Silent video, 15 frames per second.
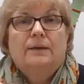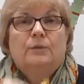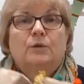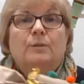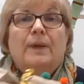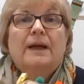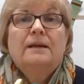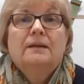
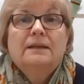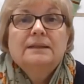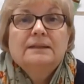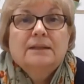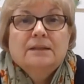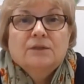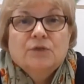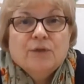would make nice
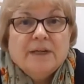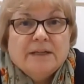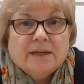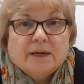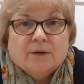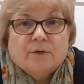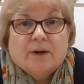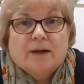little tree
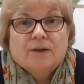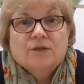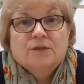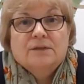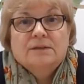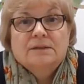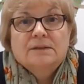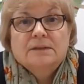
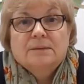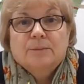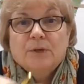decorations.